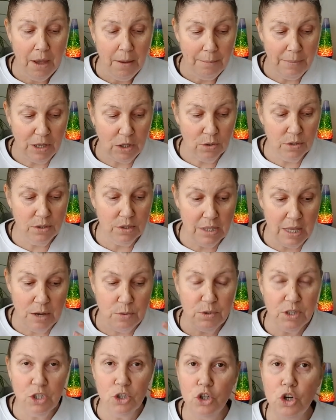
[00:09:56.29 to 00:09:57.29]
because there
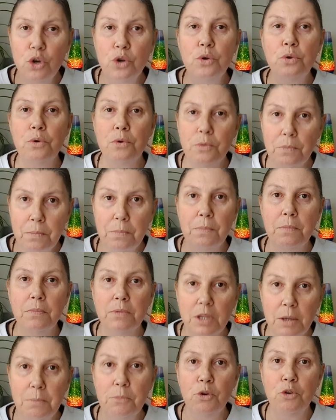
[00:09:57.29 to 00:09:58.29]
was two
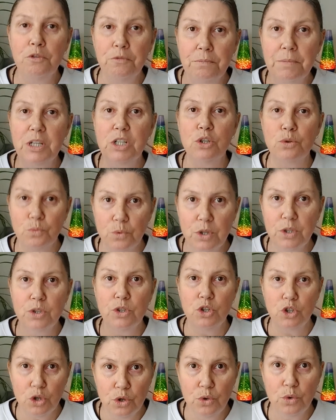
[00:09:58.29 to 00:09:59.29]
the movement was
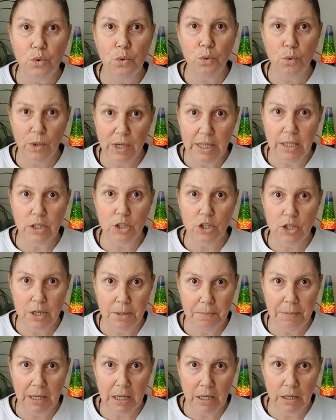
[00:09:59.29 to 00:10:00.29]
too quick to
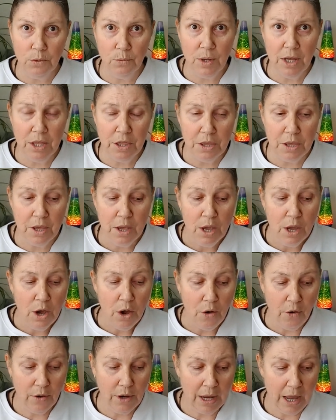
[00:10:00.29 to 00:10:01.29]
begin with.
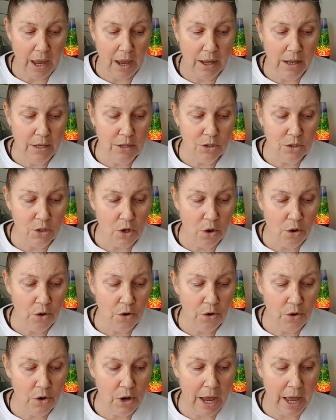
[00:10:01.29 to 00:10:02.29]
Okay, so